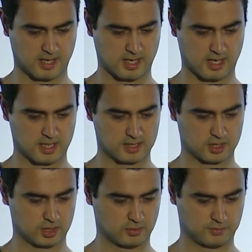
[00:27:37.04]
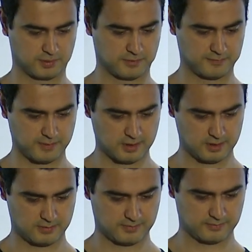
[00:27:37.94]
as you prefer.
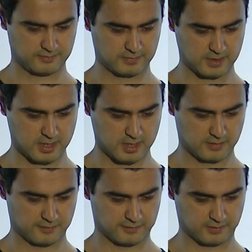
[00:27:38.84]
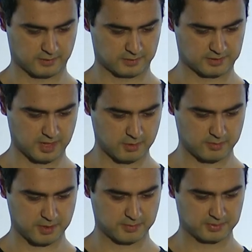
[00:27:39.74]
For demo
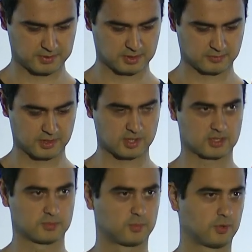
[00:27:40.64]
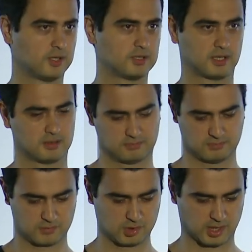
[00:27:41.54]
purposes, we just build and
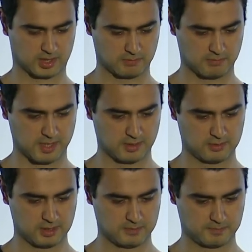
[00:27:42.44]
check in manually.